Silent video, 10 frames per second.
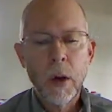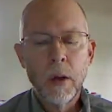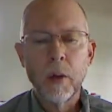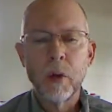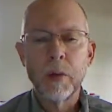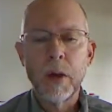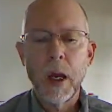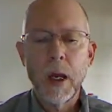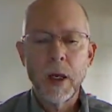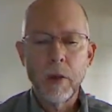there will be
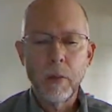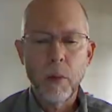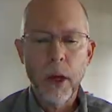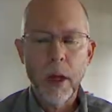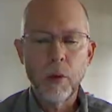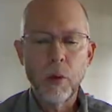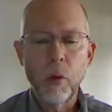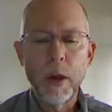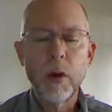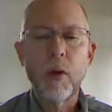a brand new
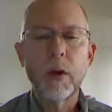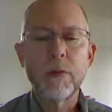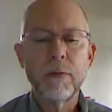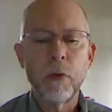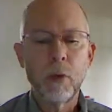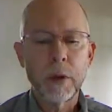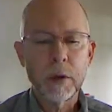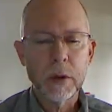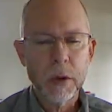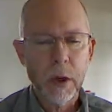week 1
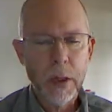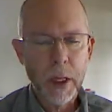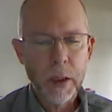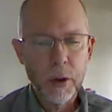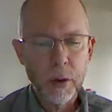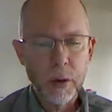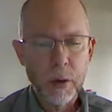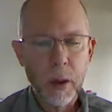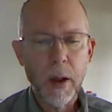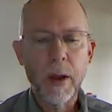folder starting at noon.